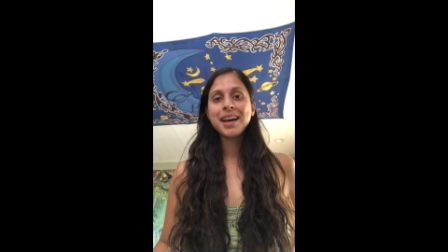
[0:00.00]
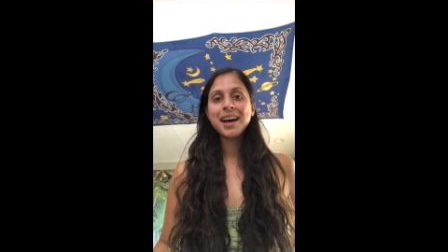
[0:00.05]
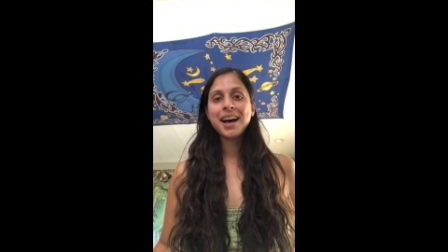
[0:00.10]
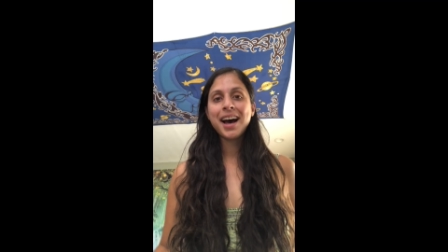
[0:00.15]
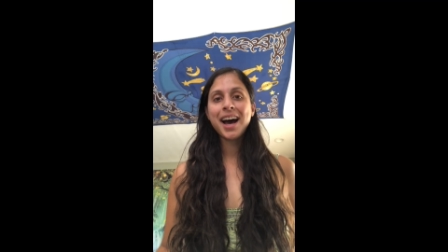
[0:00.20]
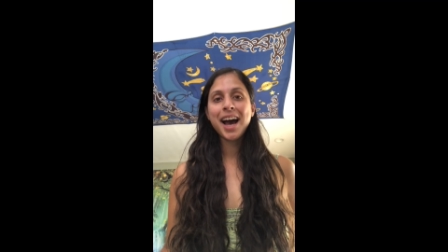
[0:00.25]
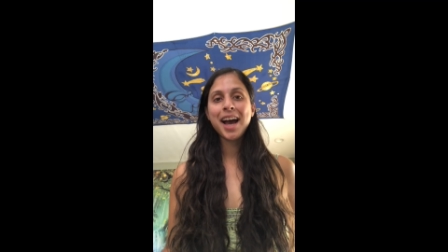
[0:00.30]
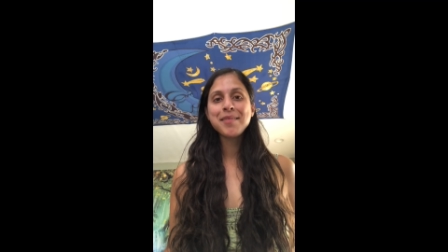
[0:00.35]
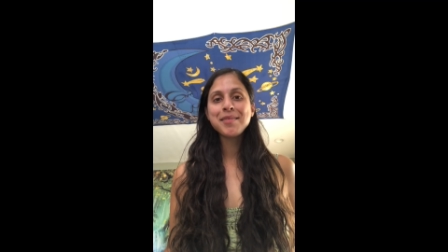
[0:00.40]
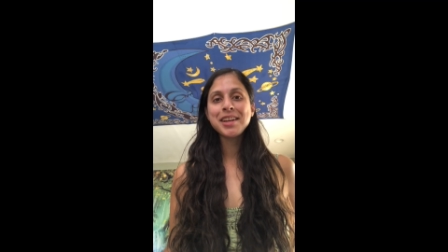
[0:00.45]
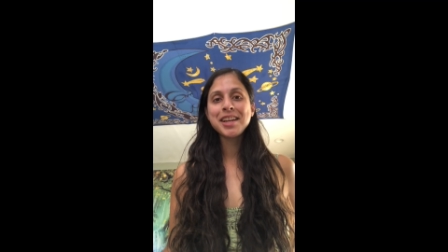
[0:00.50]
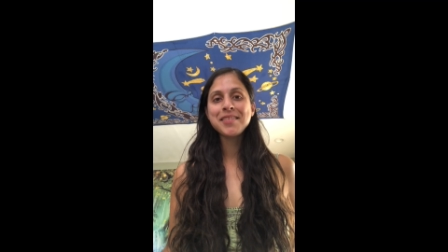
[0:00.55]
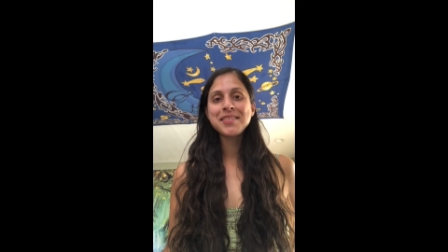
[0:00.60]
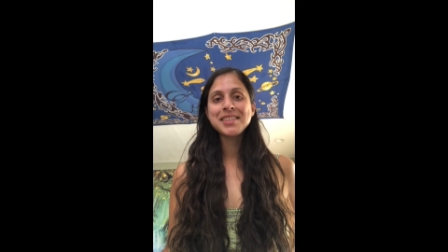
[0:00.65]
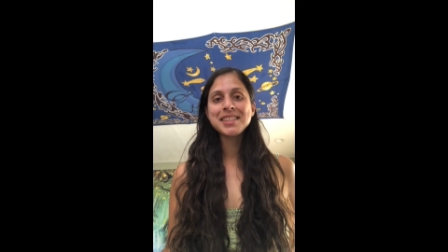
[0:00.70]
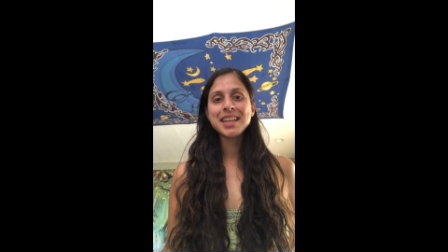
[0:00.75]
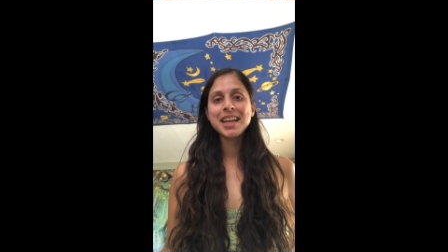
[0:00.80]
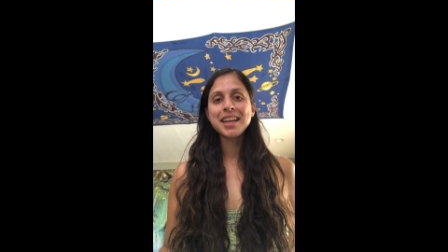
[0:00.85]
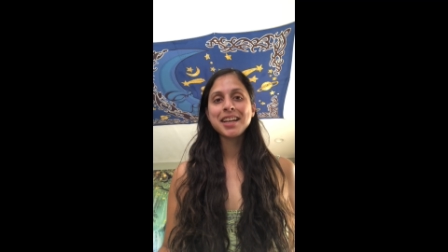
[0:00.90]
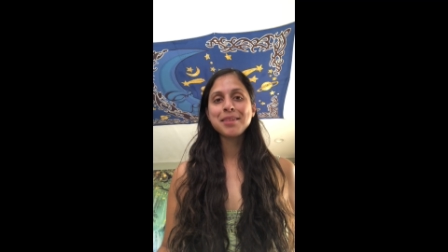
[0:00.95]
Hi, my name
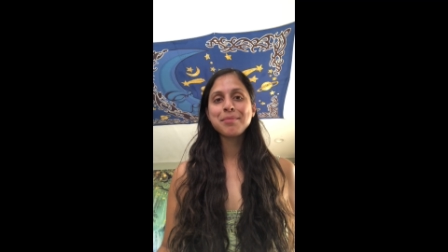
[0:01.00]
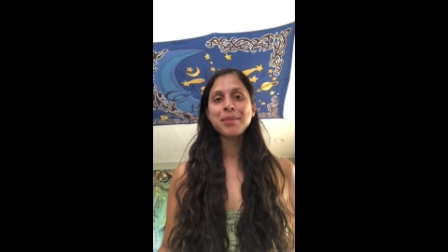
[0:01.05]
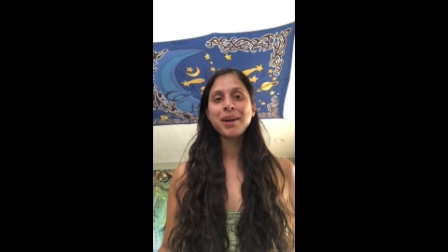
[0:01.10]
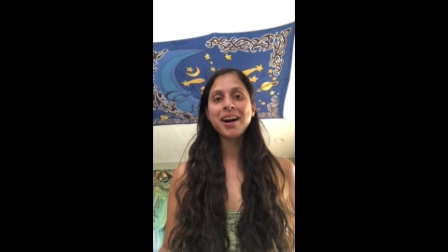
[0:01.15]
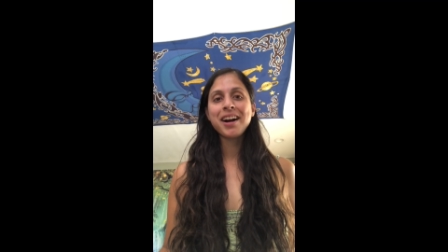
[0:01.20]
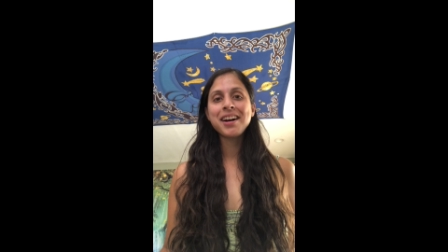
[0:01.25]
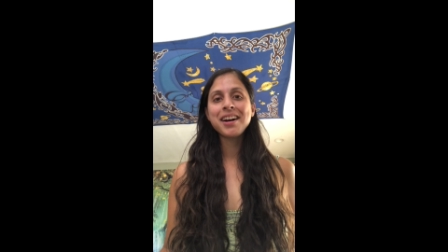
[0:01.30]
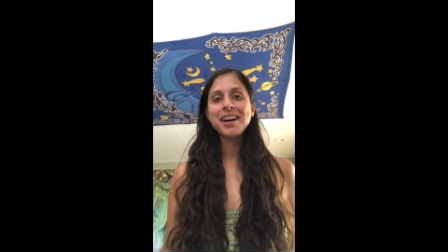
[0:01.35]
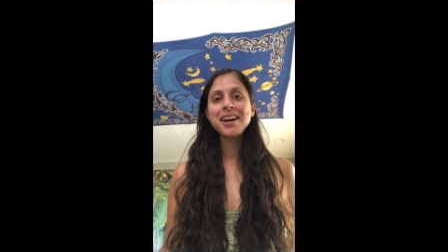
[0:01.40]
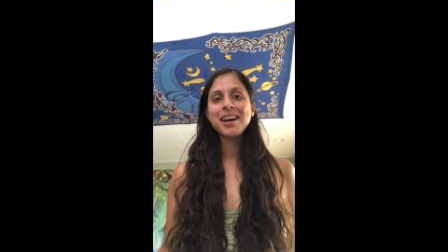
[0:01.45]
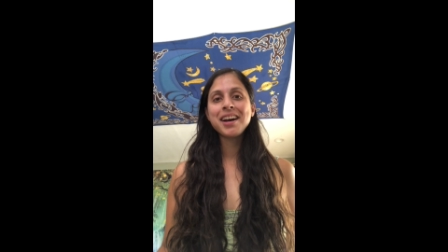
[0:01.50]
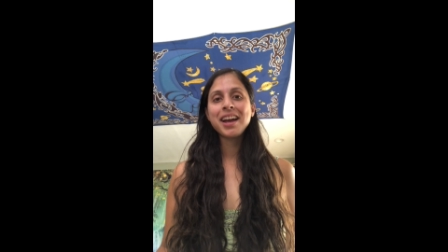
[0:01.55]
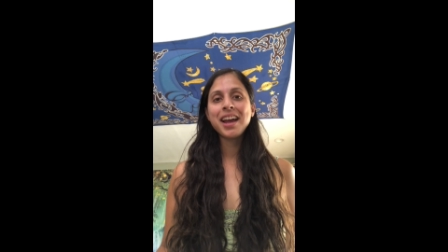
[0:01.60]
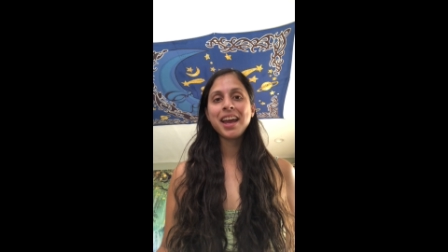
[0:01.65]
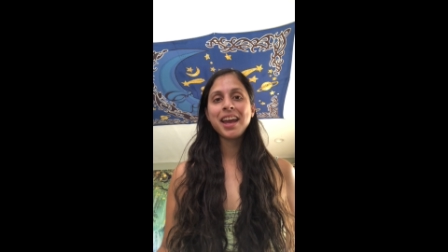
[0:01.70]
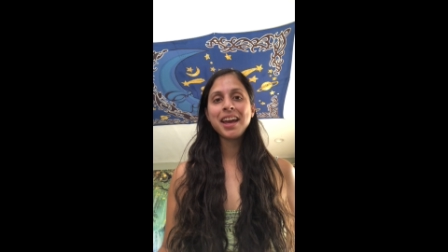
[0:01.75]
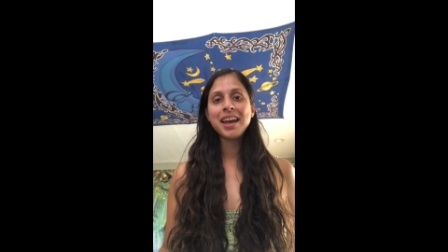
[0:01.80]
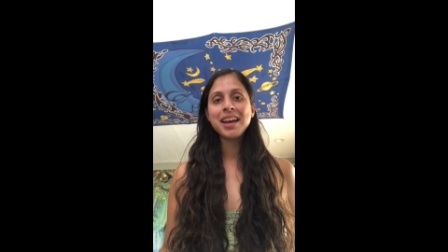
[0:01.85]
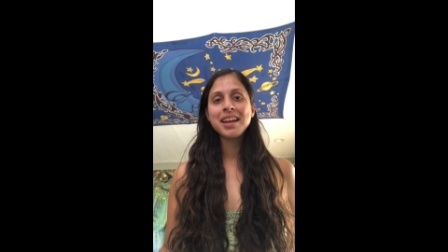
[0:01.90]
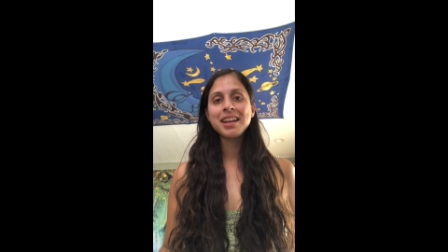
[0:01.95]
is Anna Para,
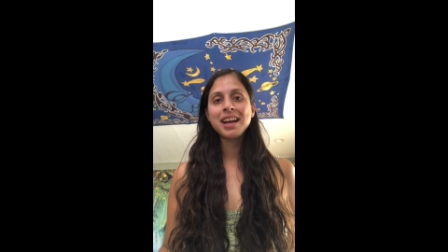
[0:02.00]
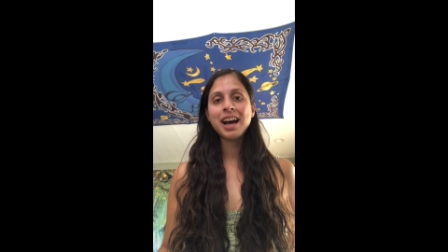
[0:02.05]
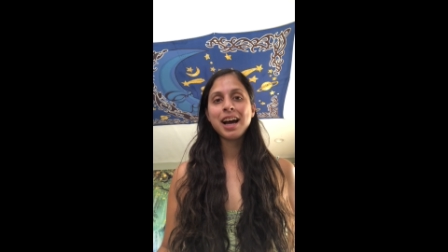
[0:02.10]
and